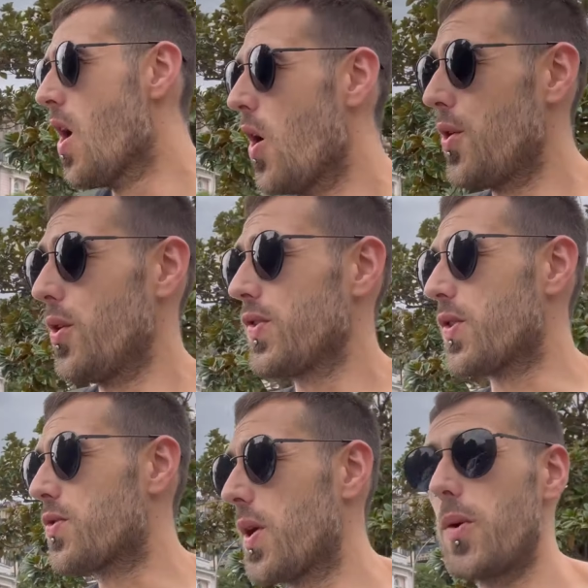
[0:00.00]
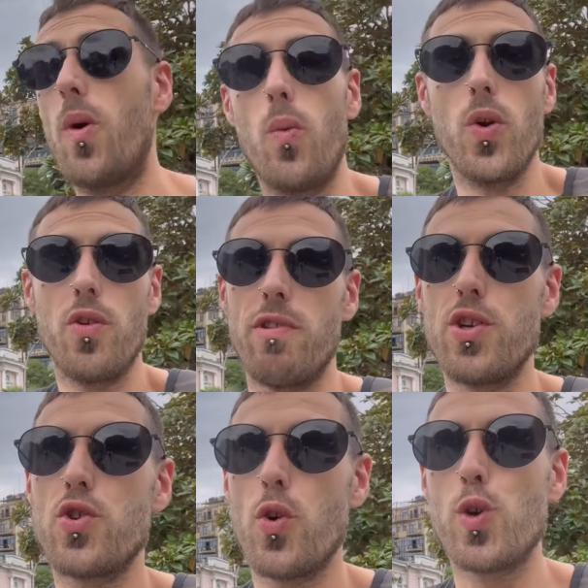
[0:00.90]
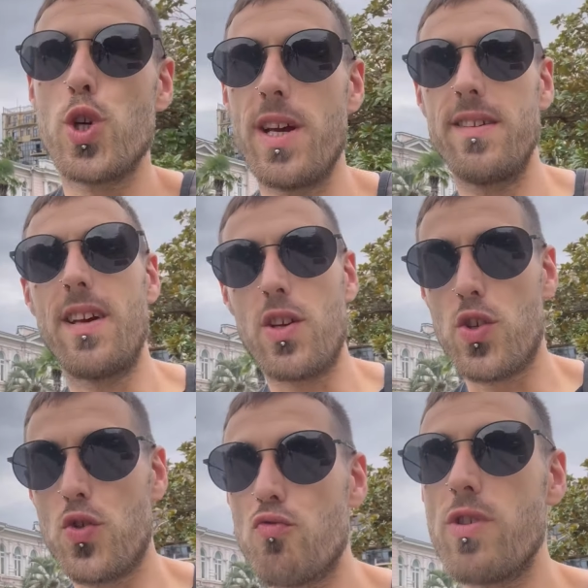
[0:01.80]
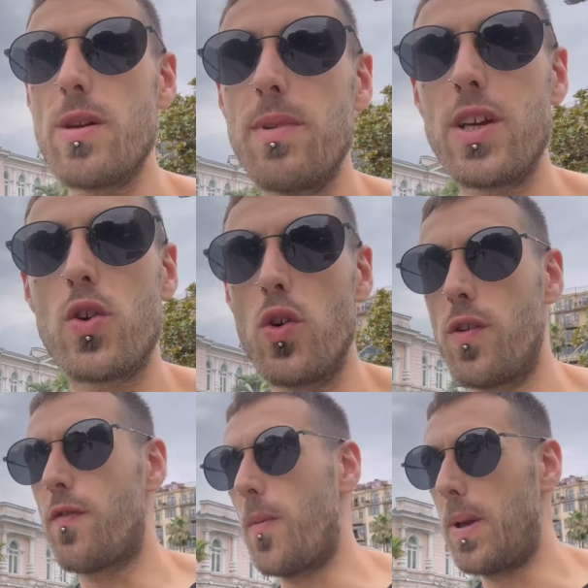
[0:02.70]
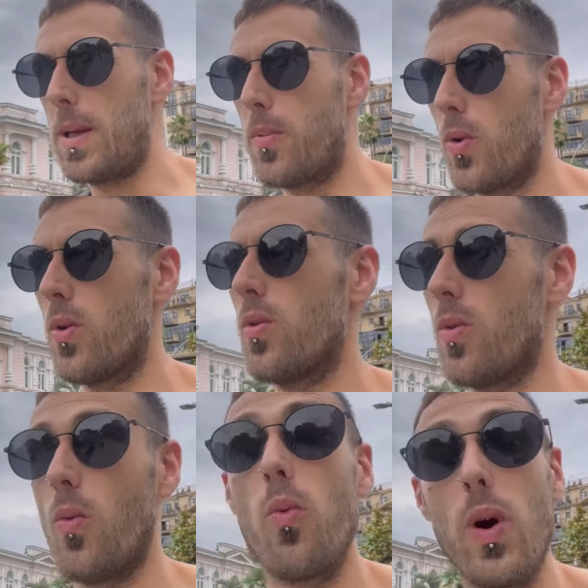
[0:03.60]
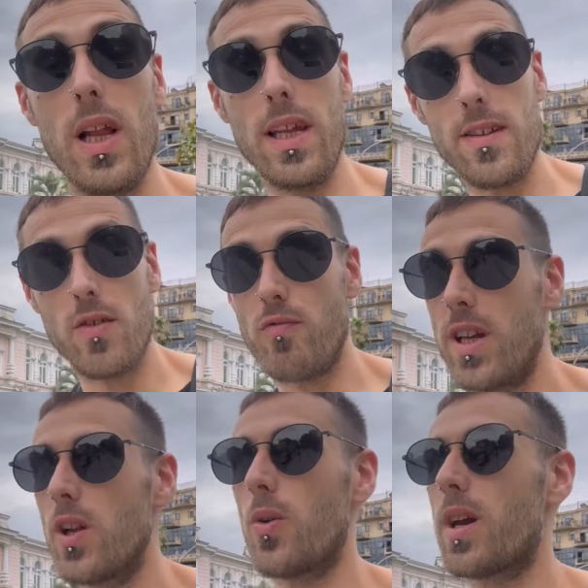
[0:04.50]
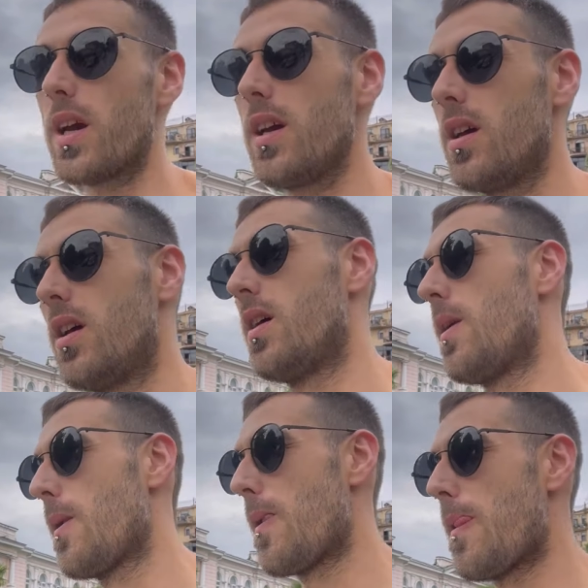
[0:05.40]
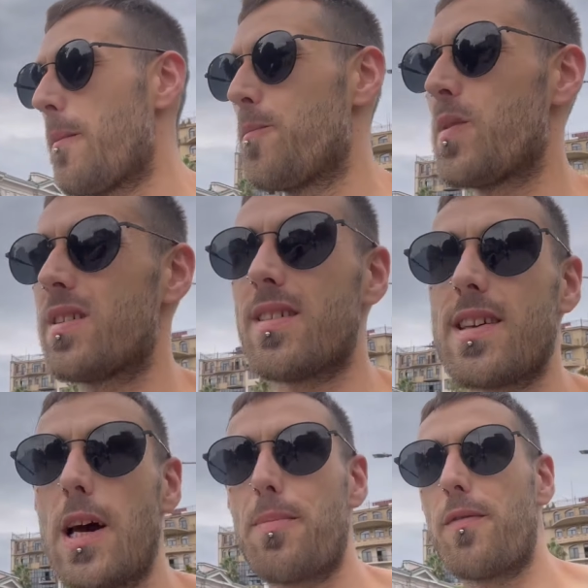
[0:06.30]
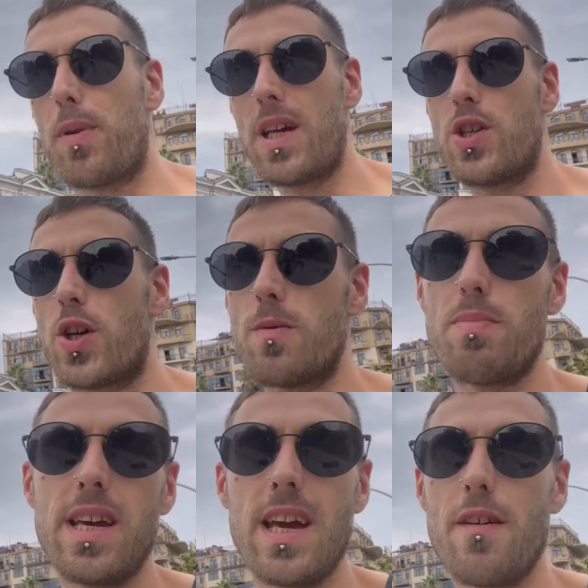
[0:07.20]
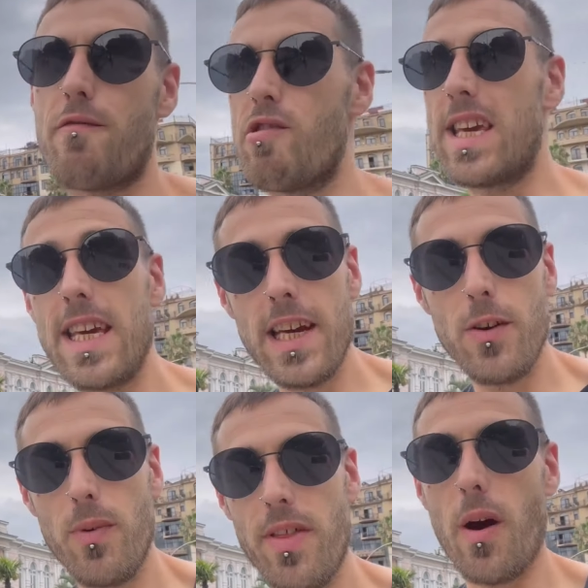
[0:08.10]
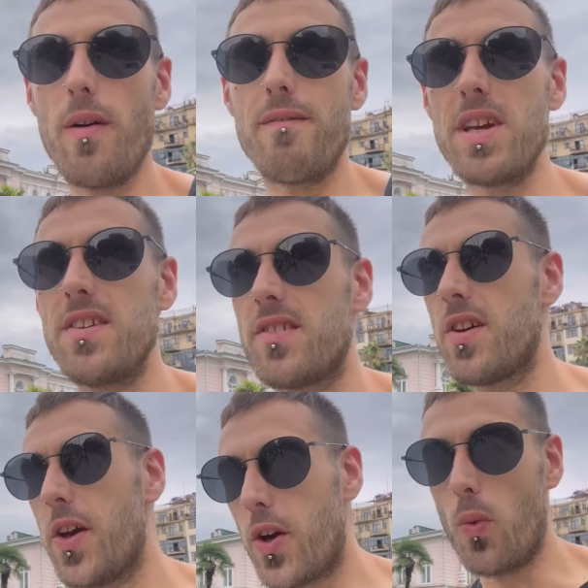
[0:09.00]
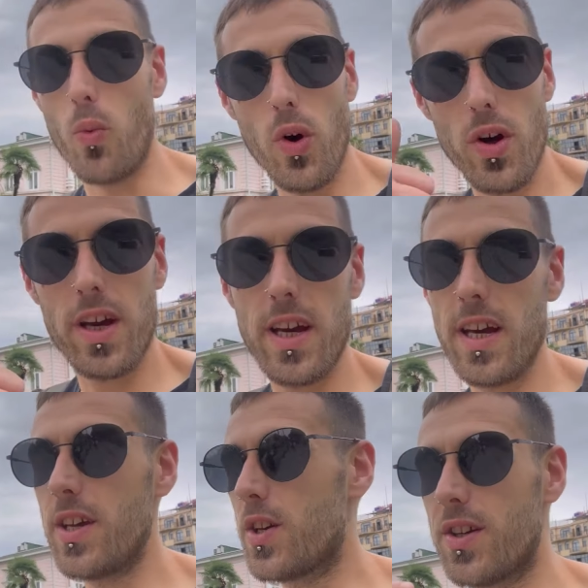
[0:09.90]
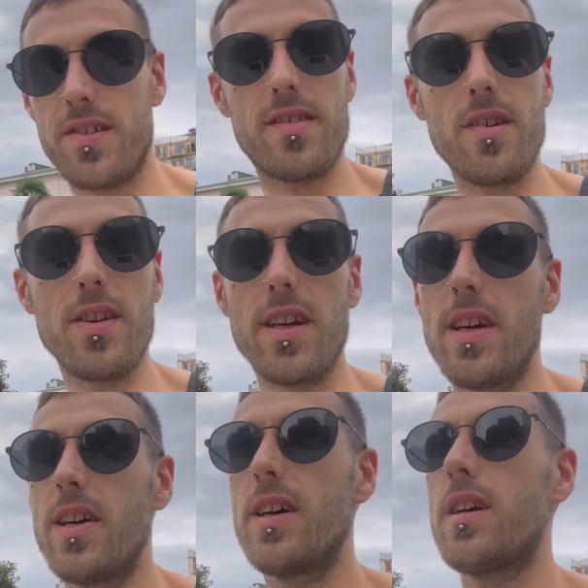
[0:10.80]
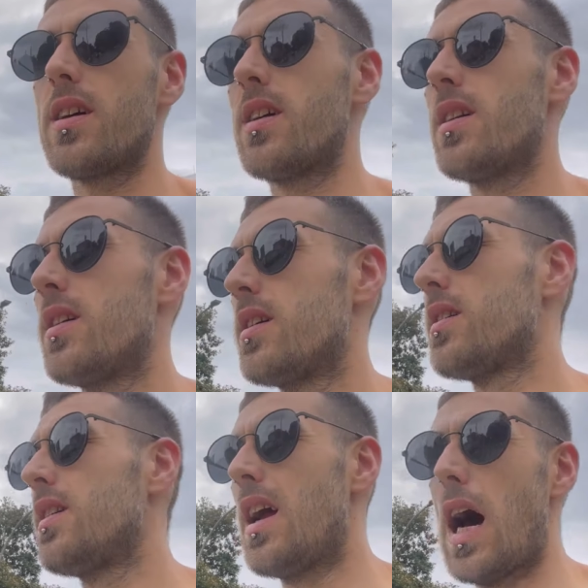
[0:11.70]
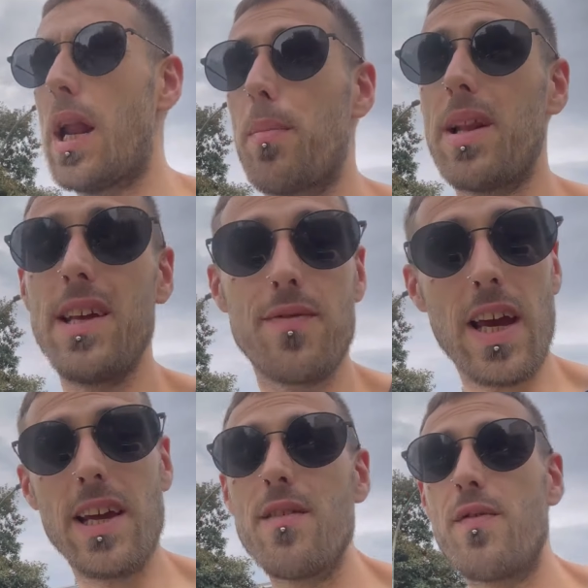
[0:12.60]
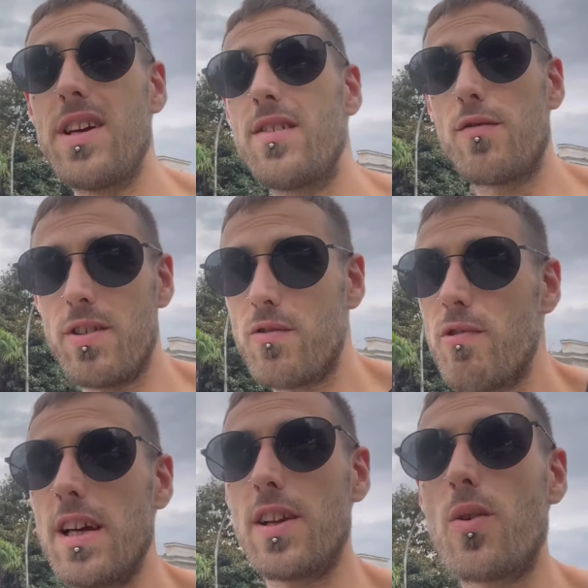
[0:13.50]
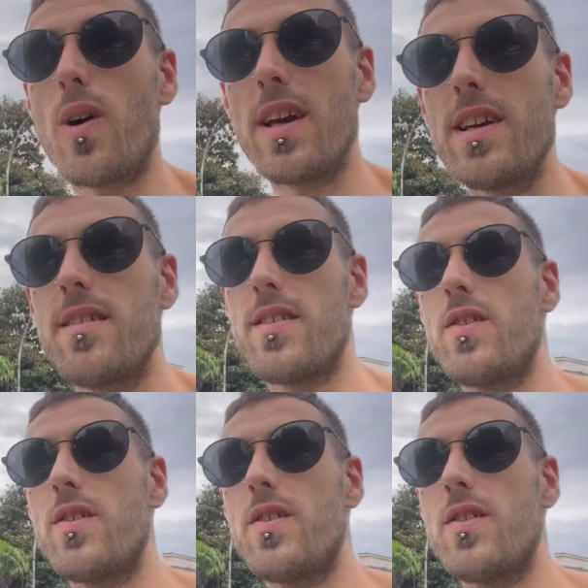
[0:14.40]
And also, to anyone wondering, Georgia is extremely good for people willing to relocate. It's the type of place you can be here for a year without a visa, you can work here, you can study here. And I believe getting a visa is really quite easy